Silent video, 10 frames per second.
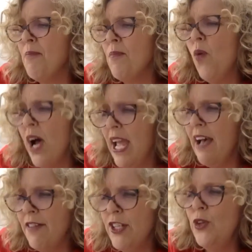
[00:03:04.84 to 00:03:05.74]
why
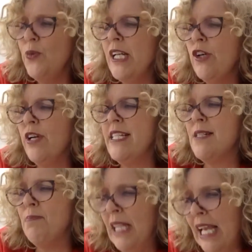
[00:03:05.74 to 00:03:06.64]
haven't you increased
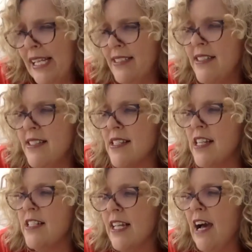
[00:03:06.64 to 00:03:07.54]
plans
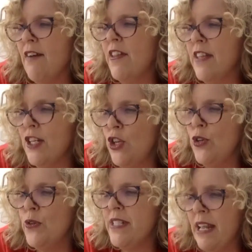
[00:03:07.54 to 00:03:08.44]
to cover the
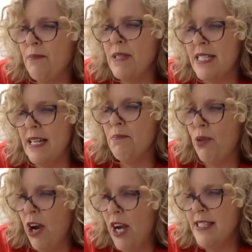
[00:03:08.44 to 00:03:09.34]
new 10%
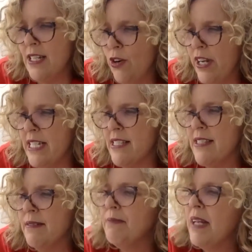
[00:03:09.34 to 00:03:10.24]
price increase?
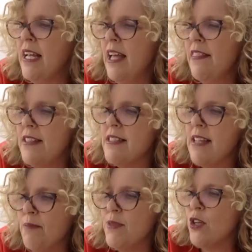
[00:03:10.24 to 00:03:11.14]
This
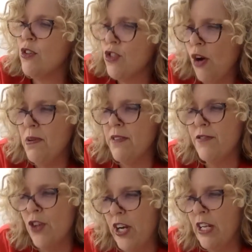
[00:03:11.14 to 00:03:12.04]
comes on top of
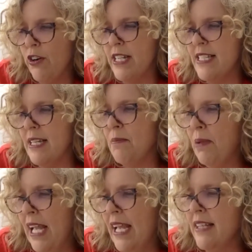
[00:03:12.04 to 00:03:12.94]
not increasing
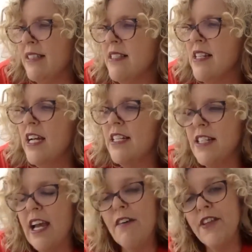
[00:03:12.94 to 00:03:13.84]
plans to
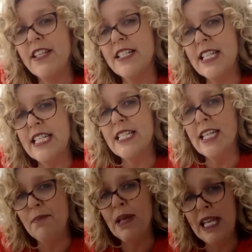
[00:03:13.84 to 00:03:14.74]
cover the
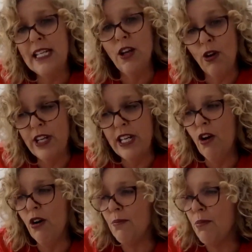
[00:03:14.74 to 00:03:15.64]
TTP loading
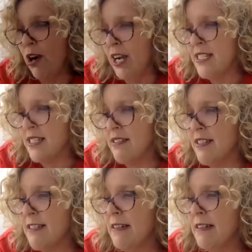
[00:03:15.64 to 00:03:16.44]
on prices.